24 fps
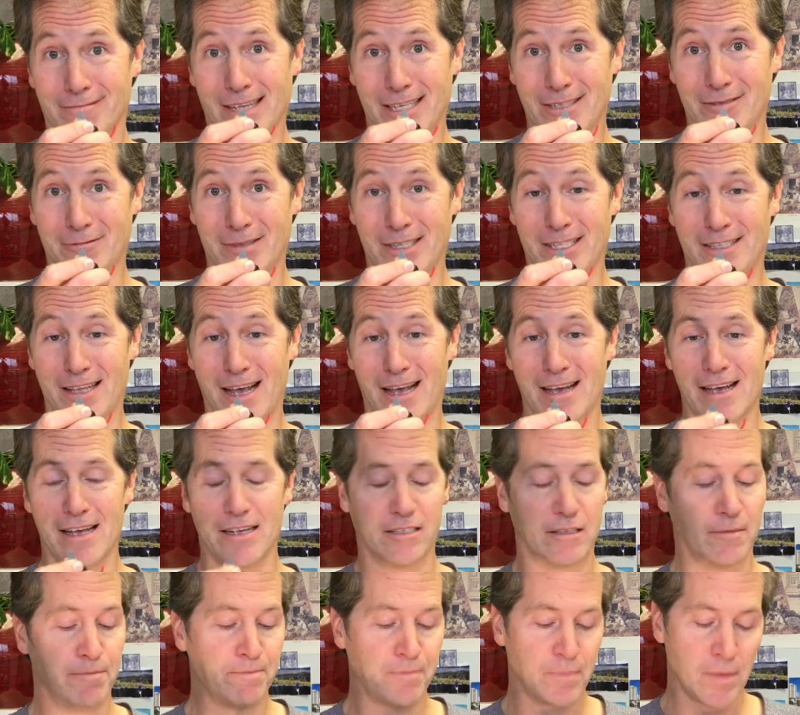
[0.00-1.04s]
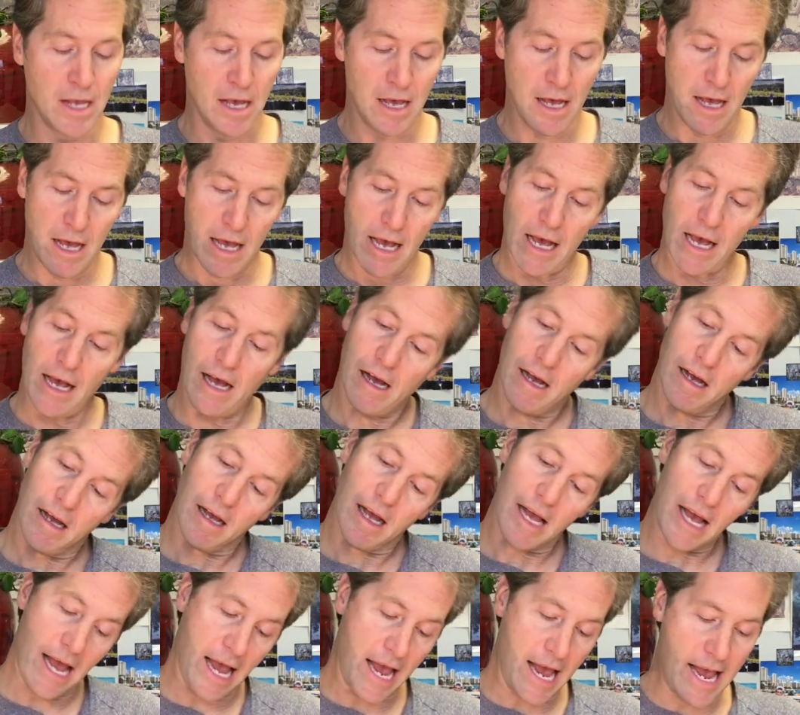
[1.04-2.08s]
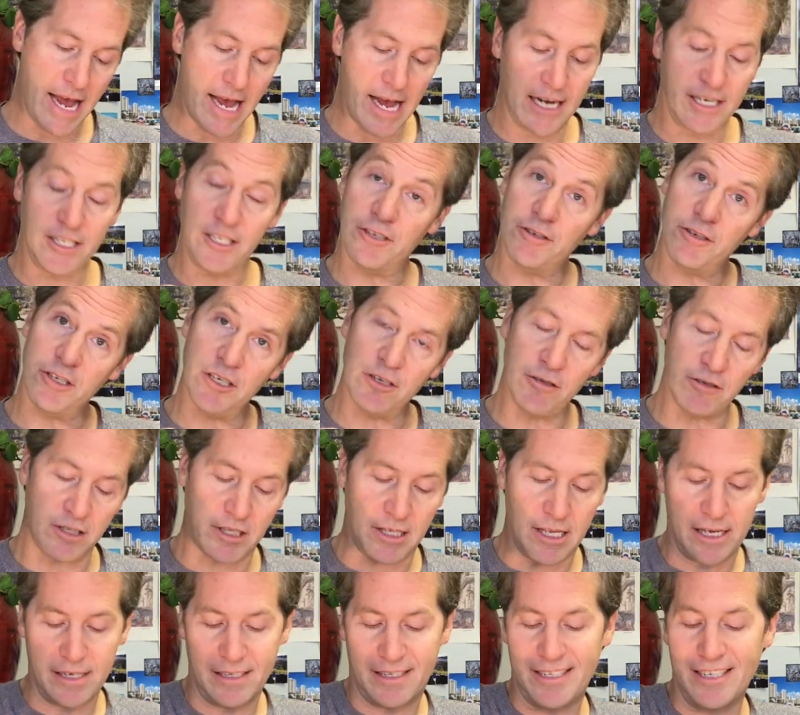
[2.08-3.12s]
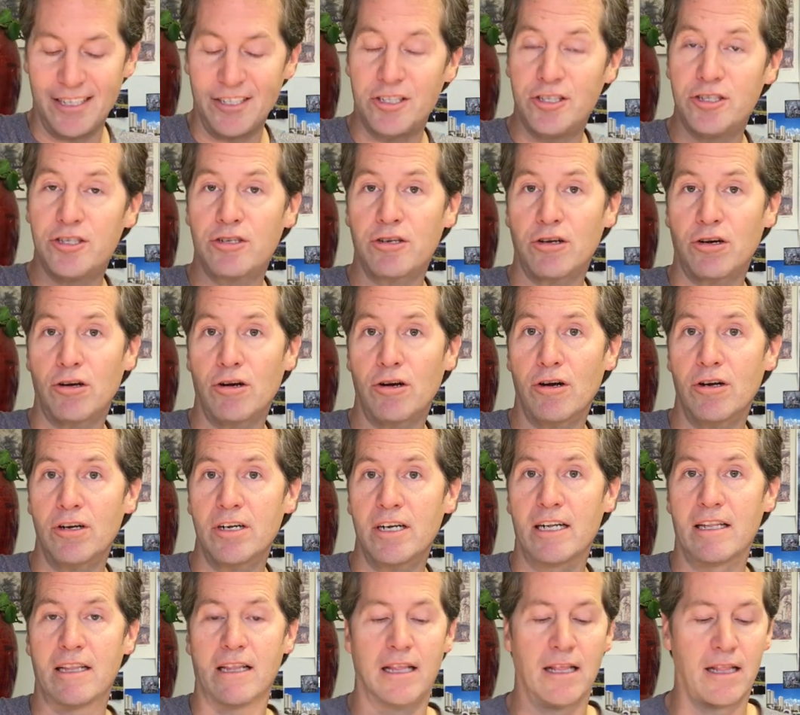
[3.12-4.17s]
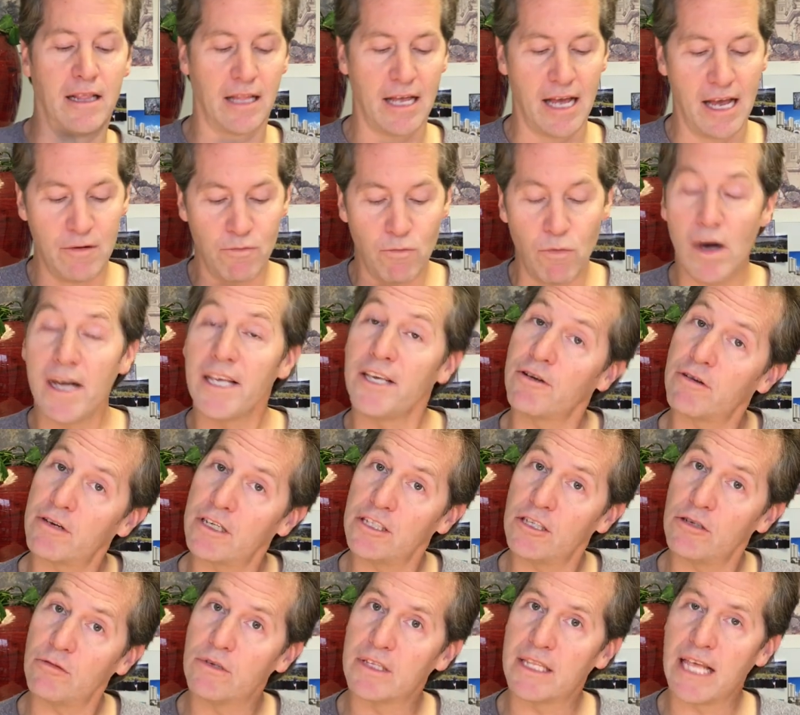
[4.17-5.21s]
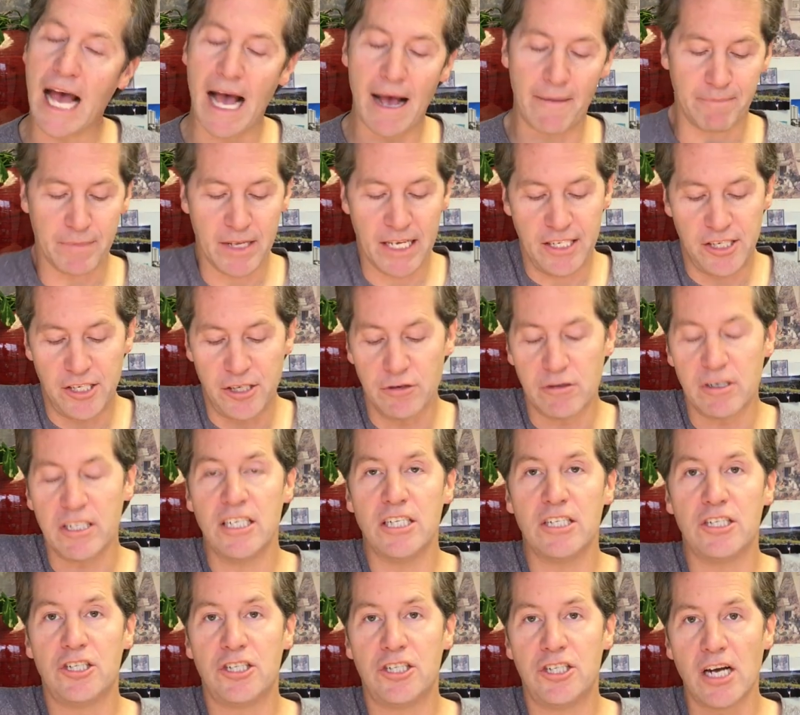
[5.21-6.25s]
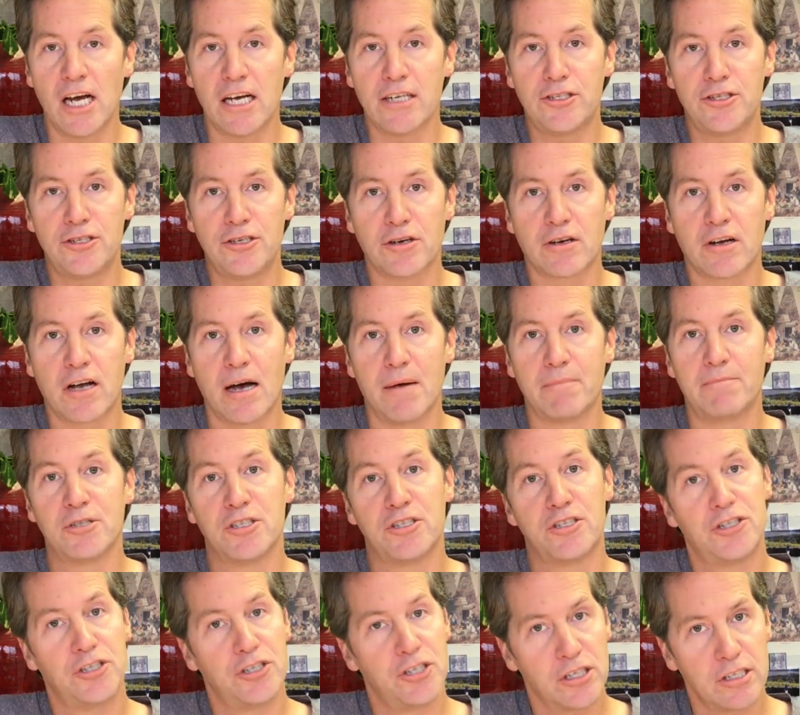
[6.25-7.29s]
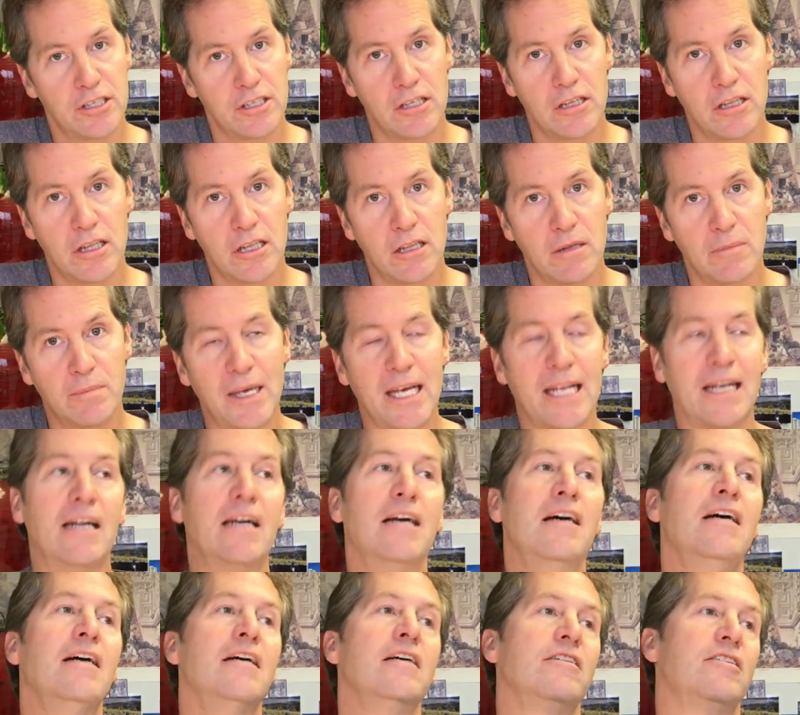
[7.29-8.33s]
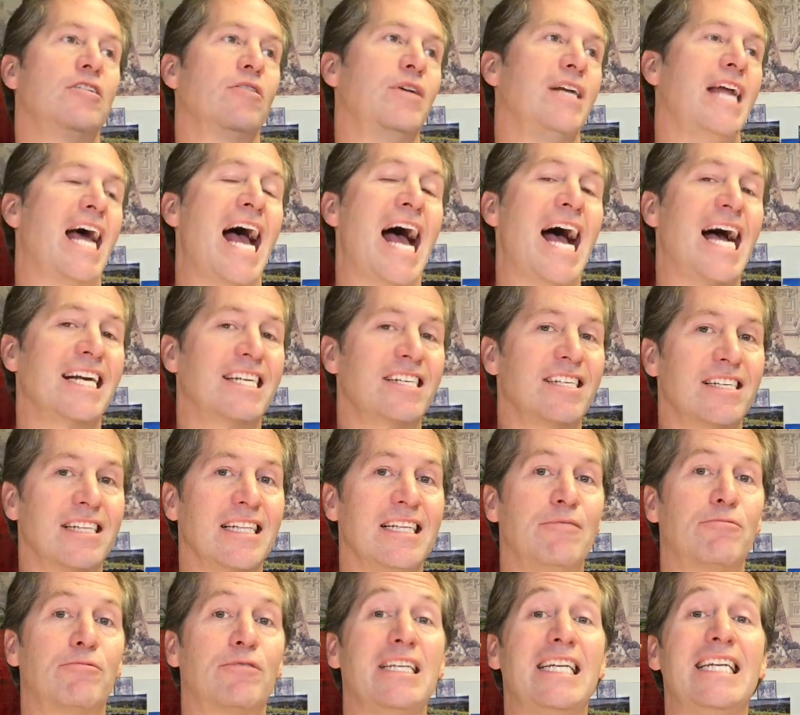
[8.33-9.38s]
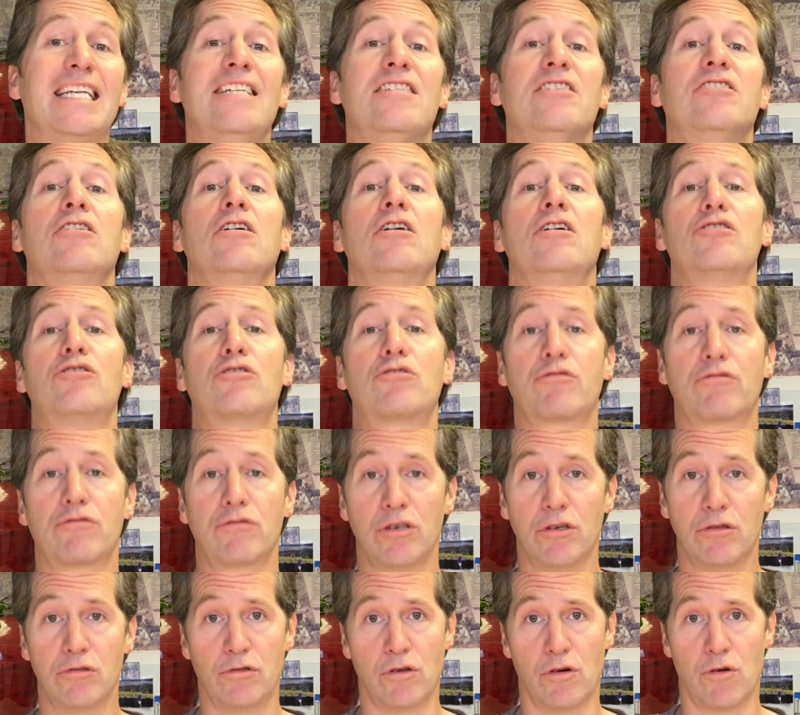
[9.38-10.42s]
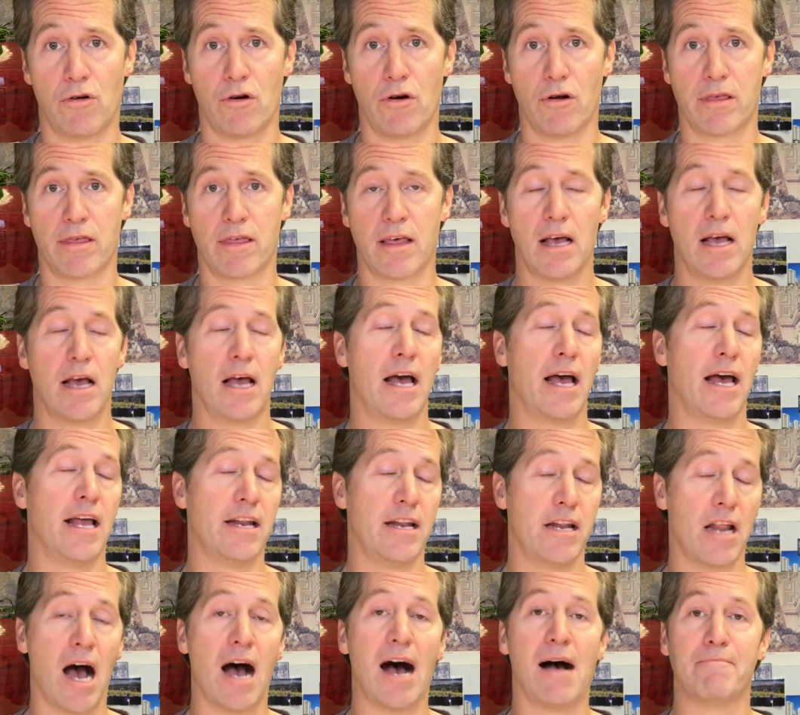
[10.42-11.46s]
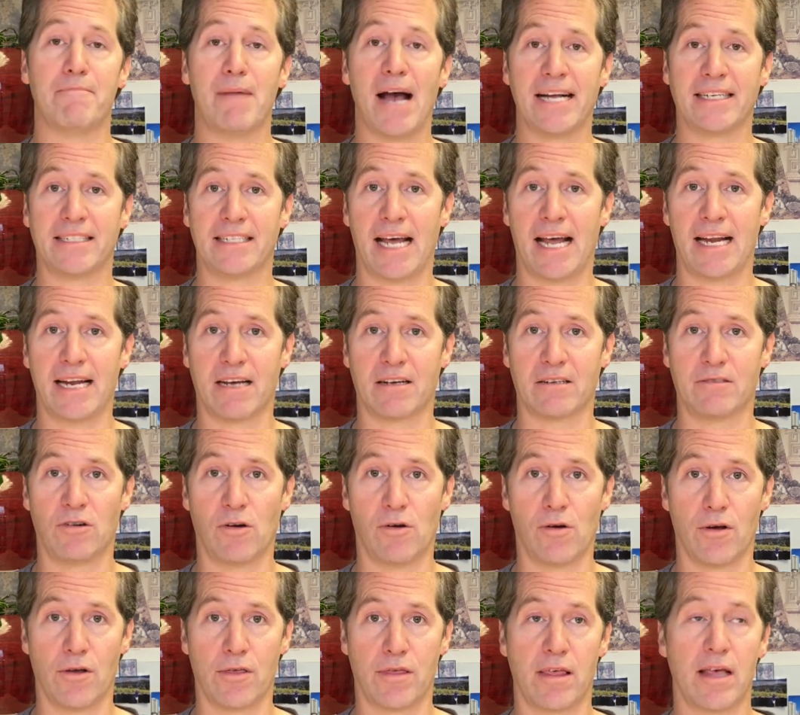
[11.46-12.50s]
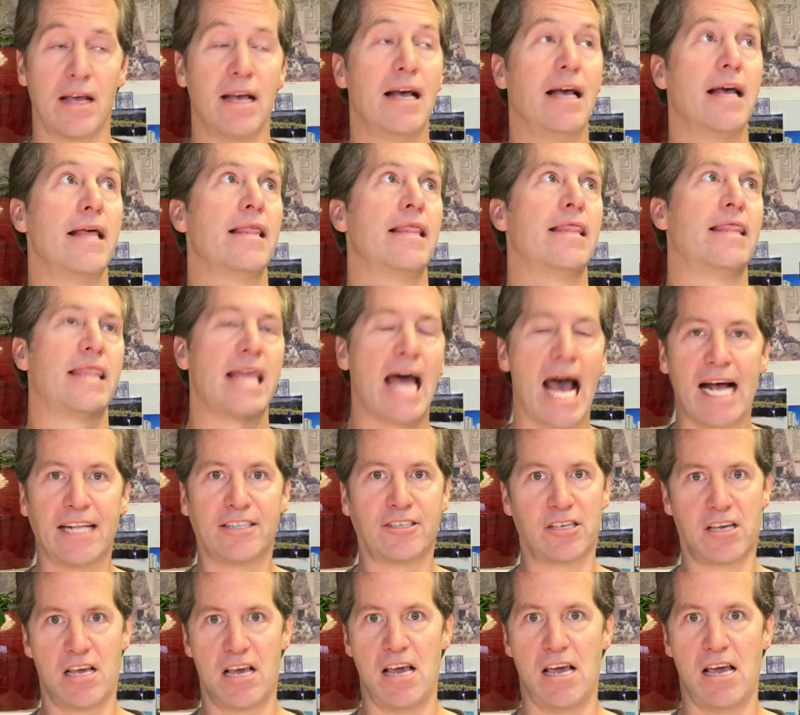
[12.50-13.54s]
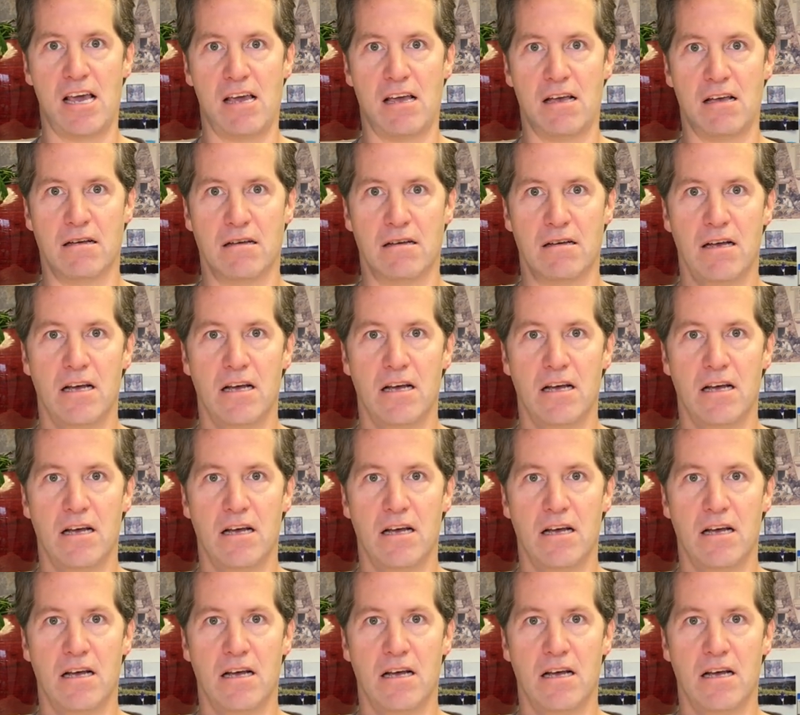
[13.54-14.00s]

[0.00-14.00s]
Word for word: That's what this thing is. And you use this to turn a little, and what you can do with that is you can adjust your compass just a little bit so it actually reads true north and not magnetic north. That's key.